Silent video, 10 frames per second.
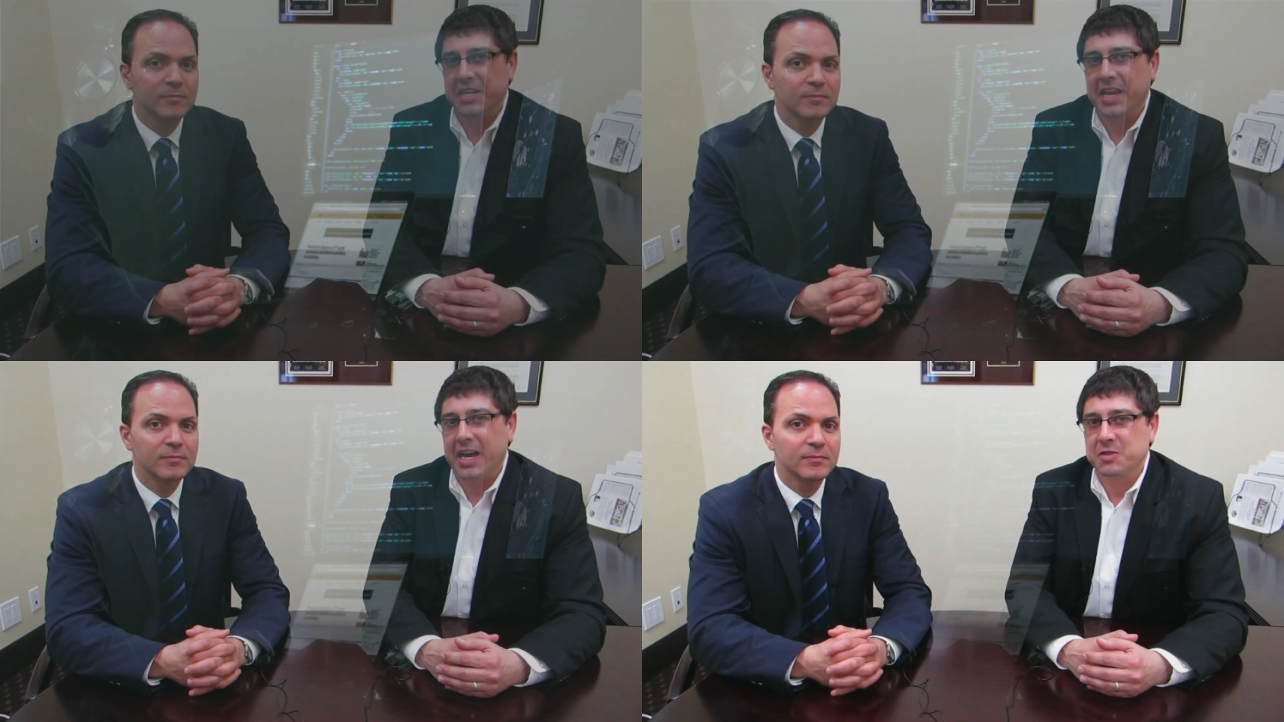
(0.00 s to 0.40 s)

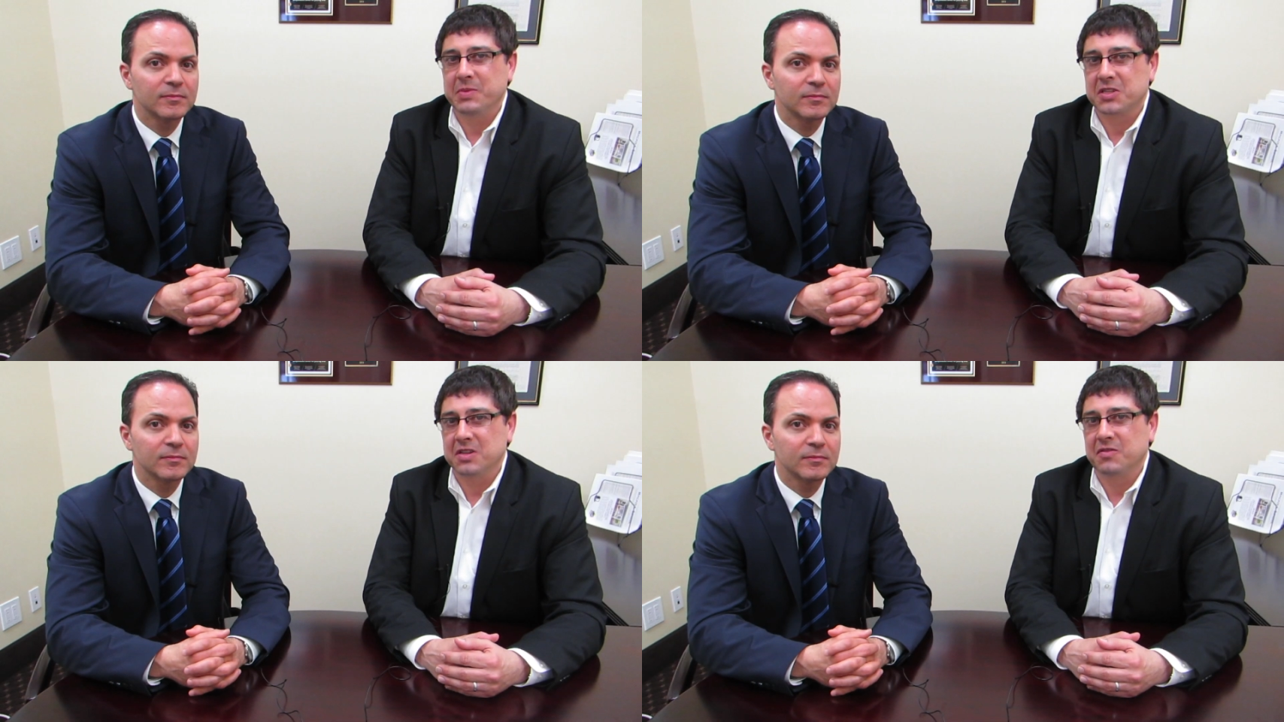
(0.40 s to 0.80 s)
Speaker 1: any
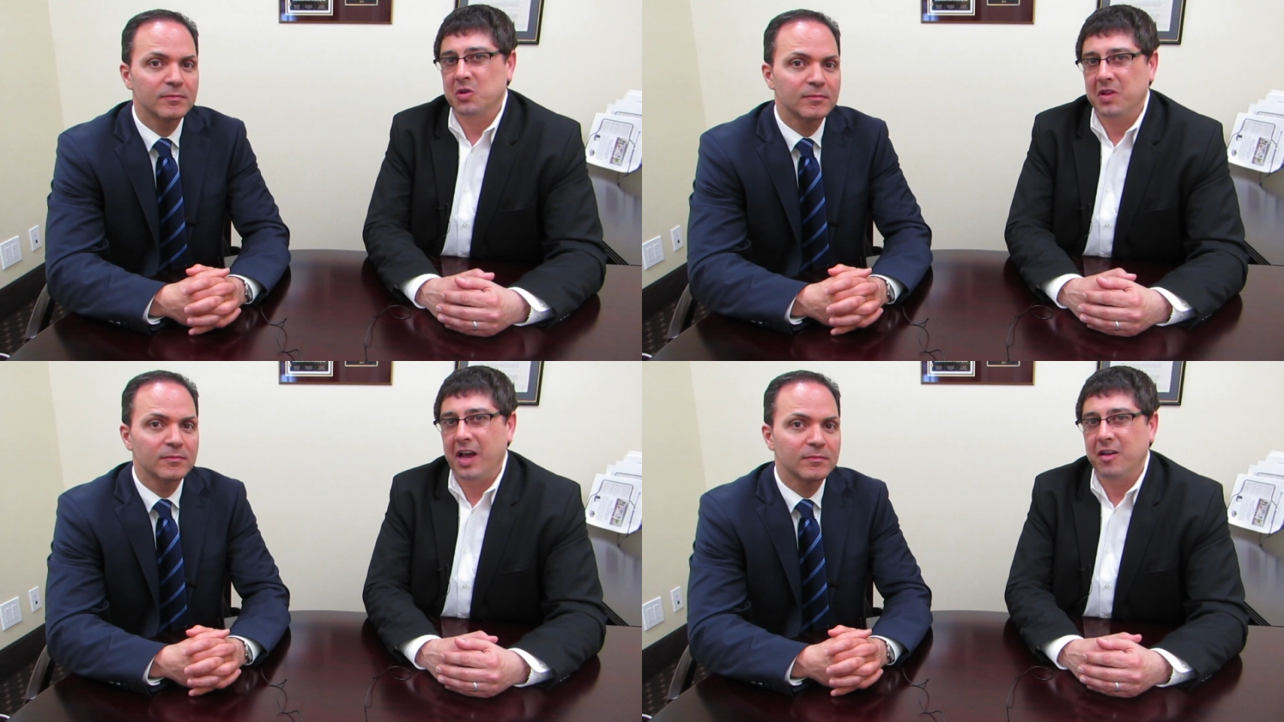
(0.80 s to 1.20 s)
aspects of
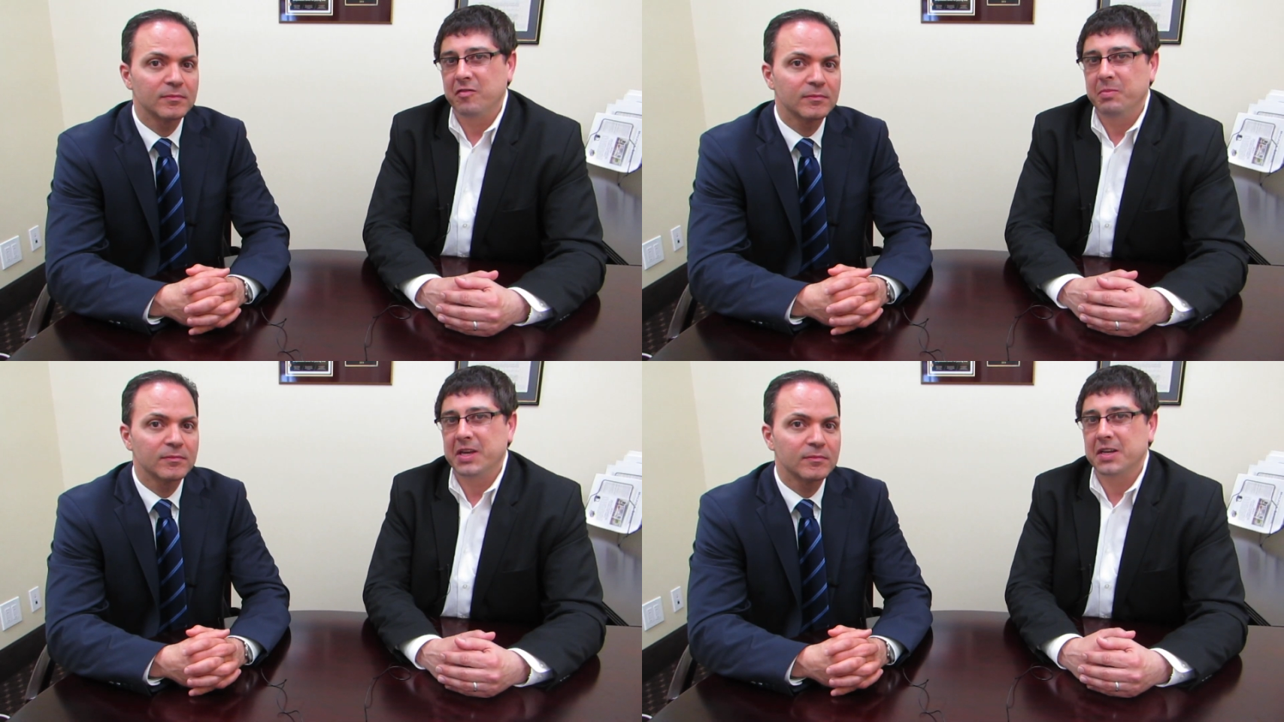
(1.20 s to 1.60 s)
your
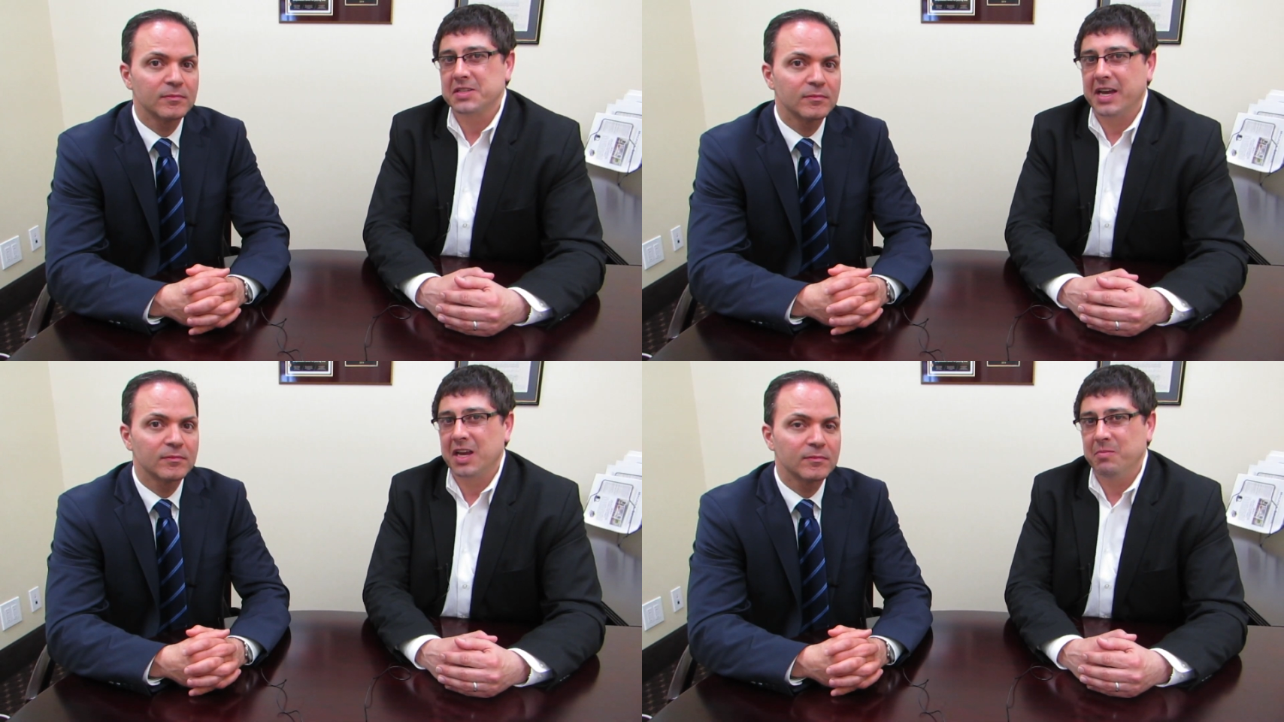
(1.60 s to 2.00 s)
life
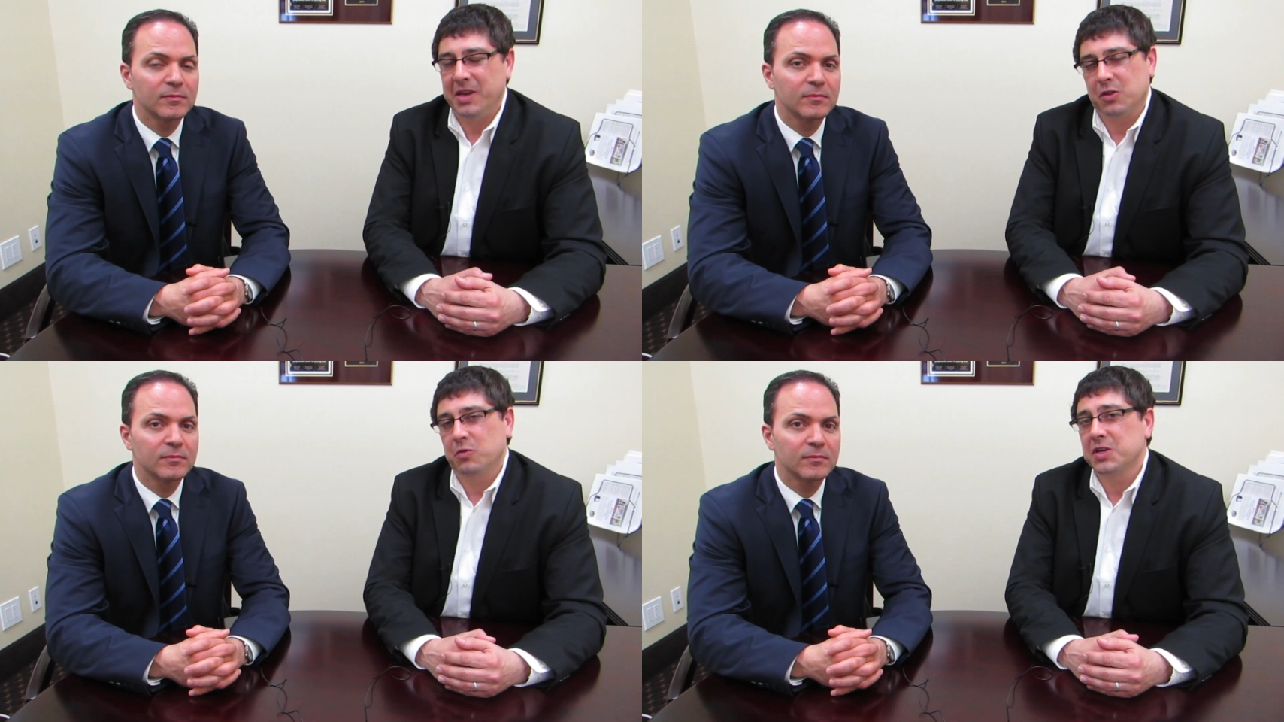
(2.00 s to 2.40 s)
because I can
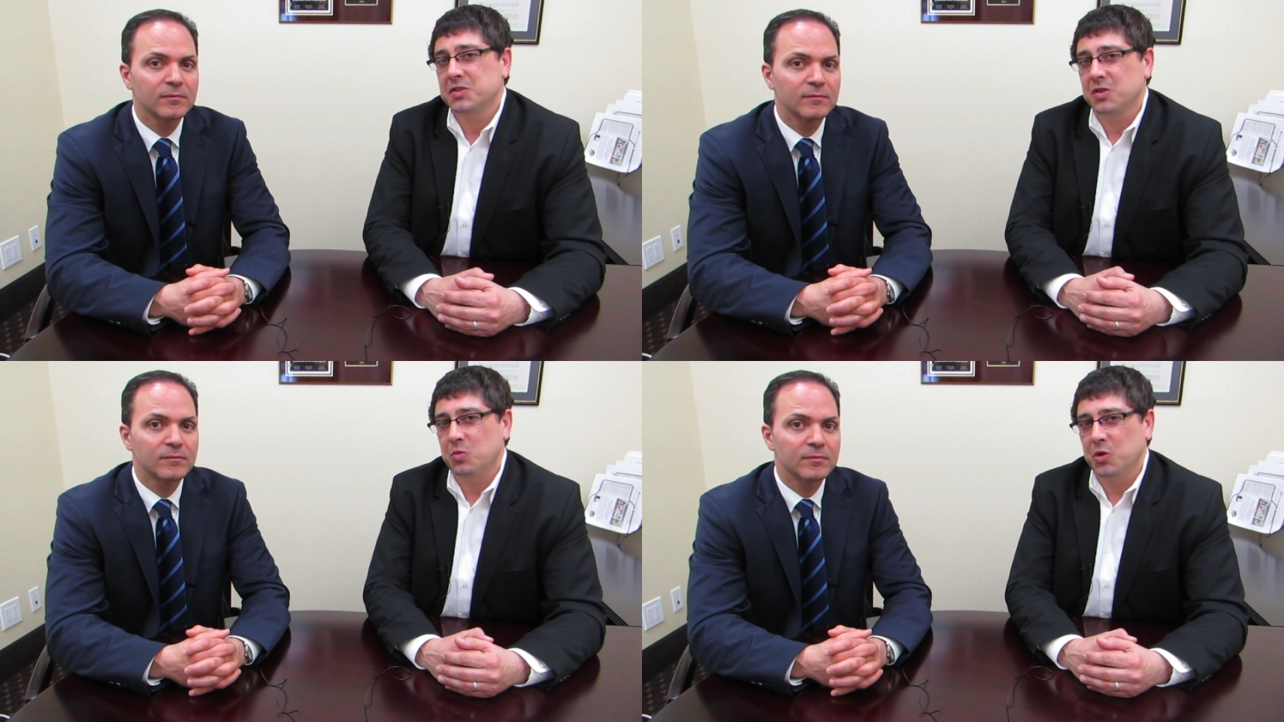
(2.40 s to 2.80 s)
make the
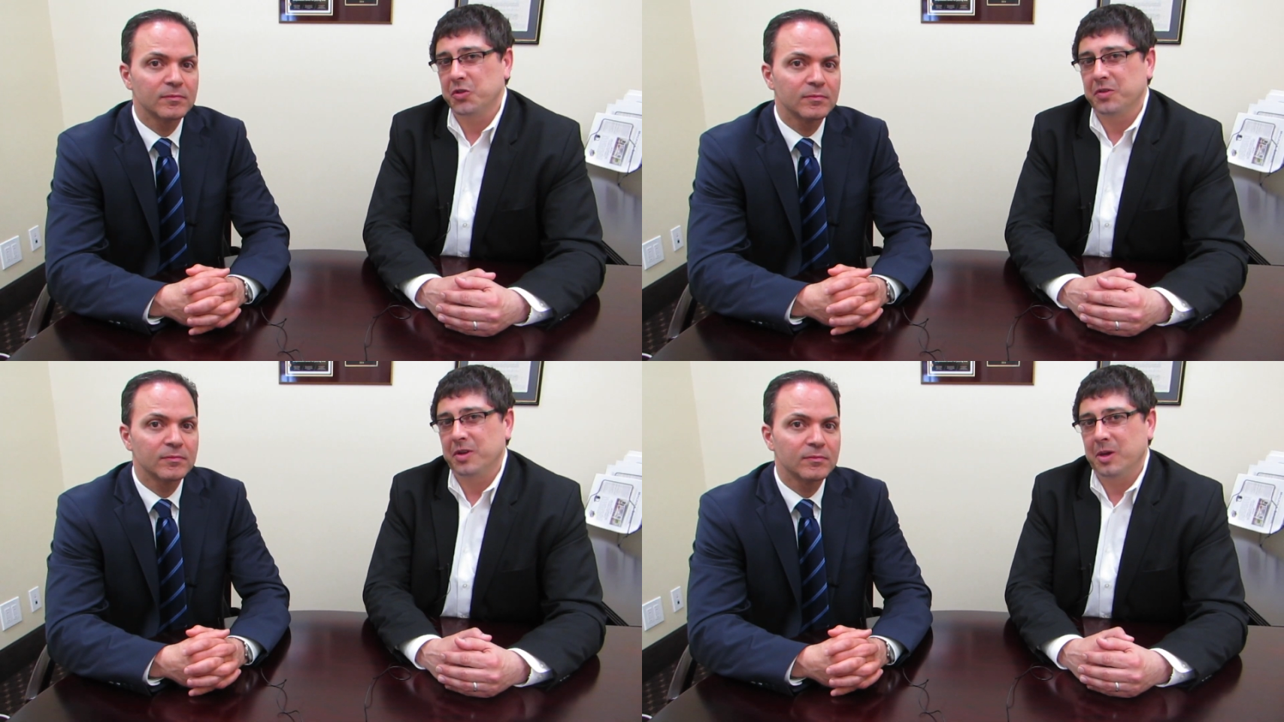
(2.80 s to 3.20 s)
rest of the
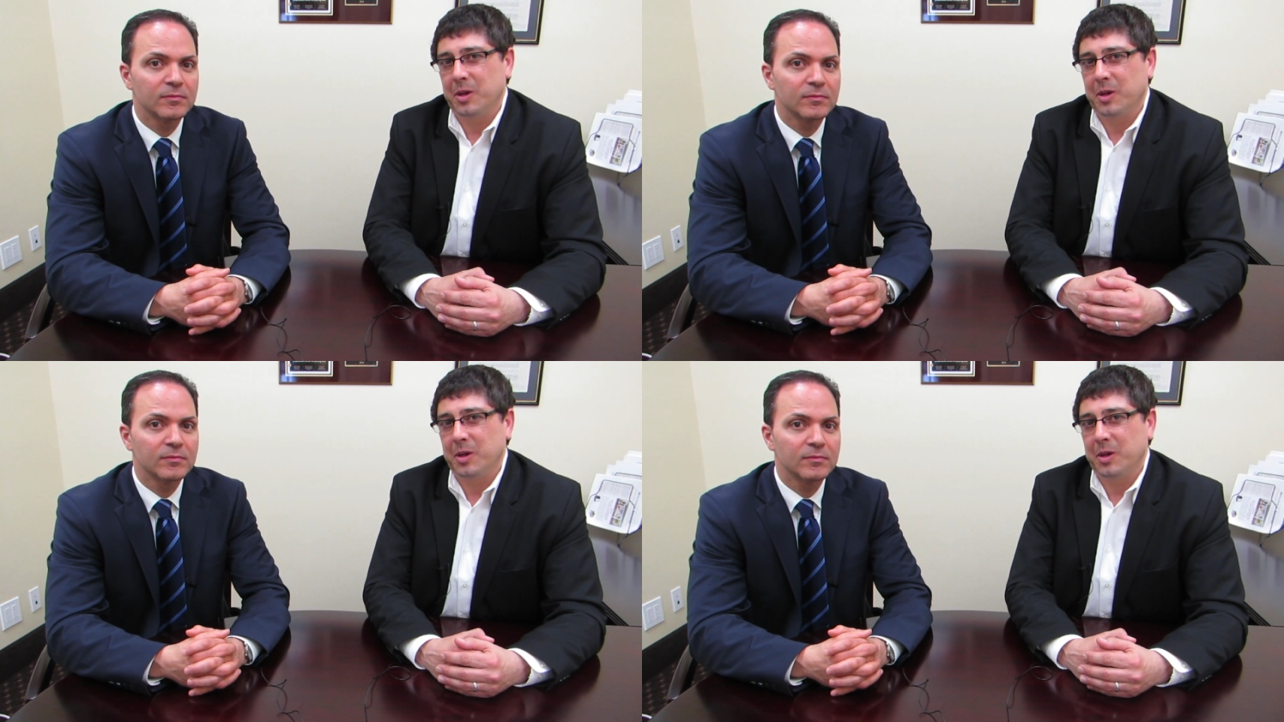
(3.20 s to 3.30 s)
world